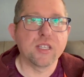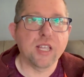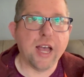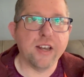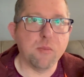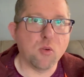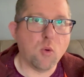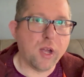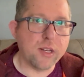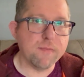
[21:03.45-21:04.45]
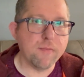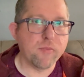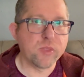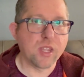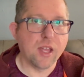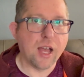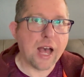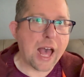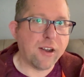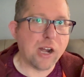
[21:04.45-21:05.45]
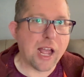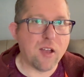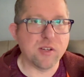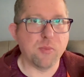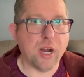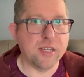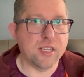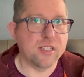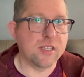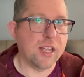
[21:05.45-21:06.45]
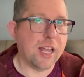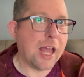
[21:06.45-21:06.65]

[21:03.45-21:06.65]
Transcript: Con number 1, higher housing prices.